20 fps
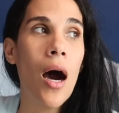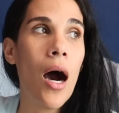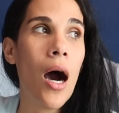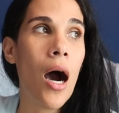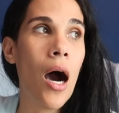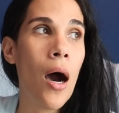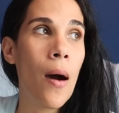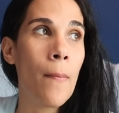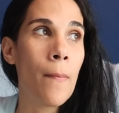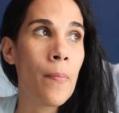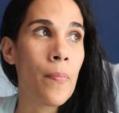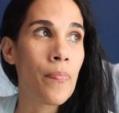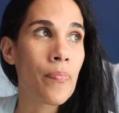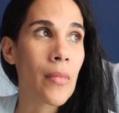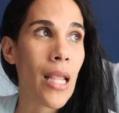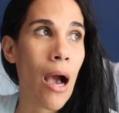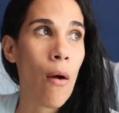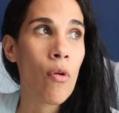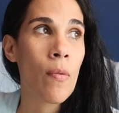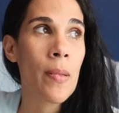Um,
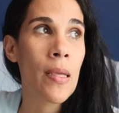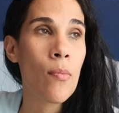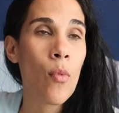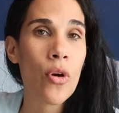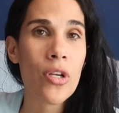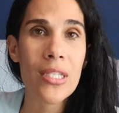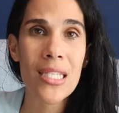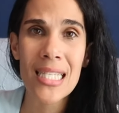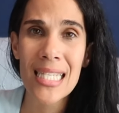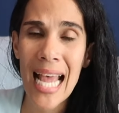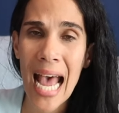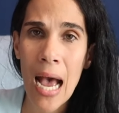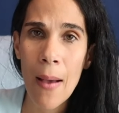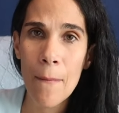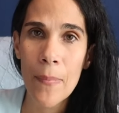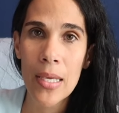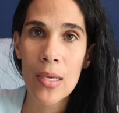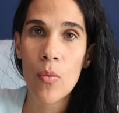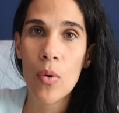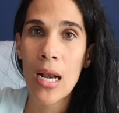I would be more
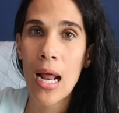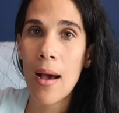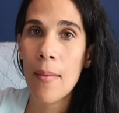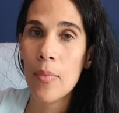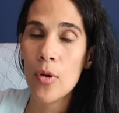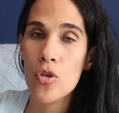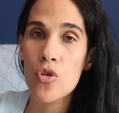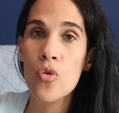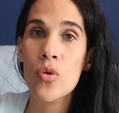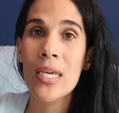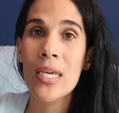snappy when I, you